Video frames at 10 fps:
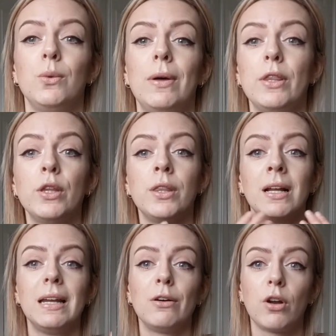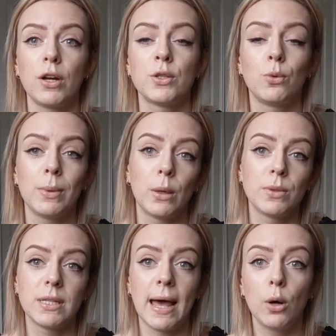whether the clear aligners will be able
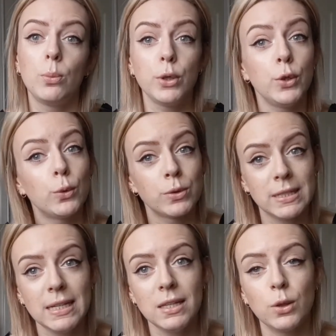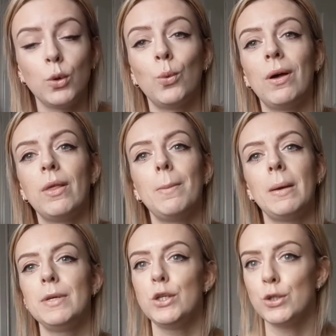to help your teeth or whether
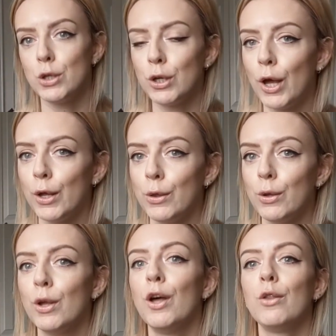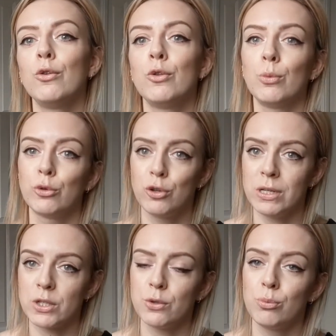maybe you should go through the more
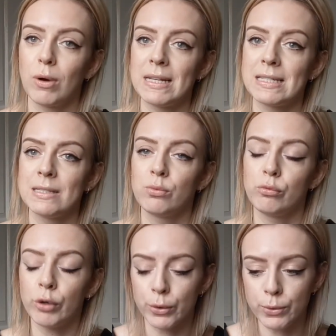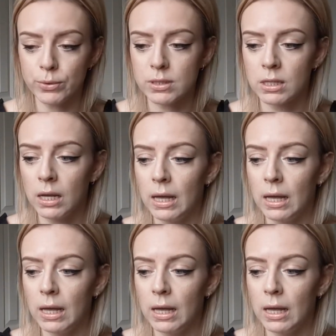traditional braces route.